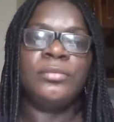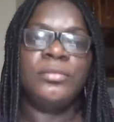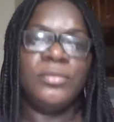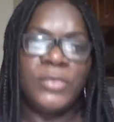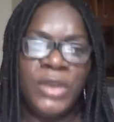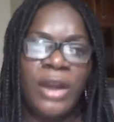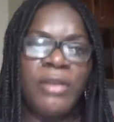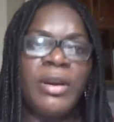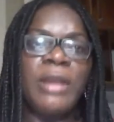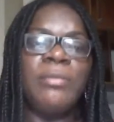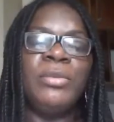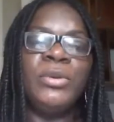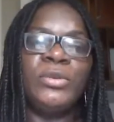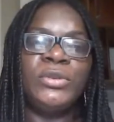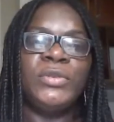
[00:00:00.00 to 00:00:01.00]
All right,
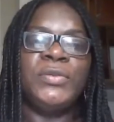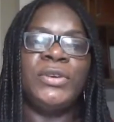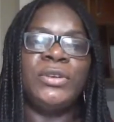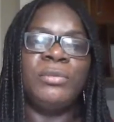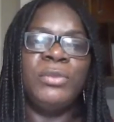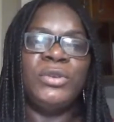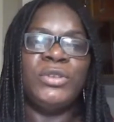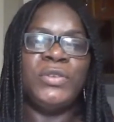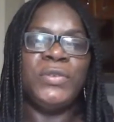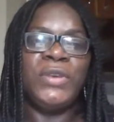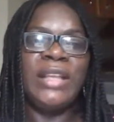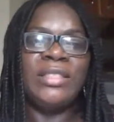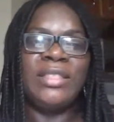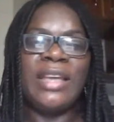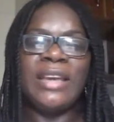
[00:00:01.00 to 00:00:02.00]
beautiful.
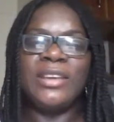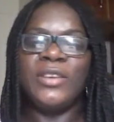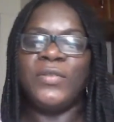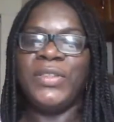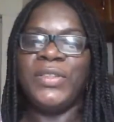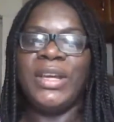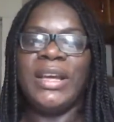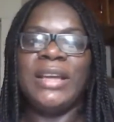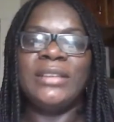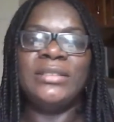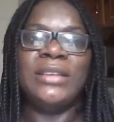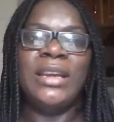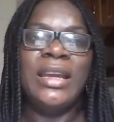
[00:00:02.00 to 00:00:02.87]
And thank you for that.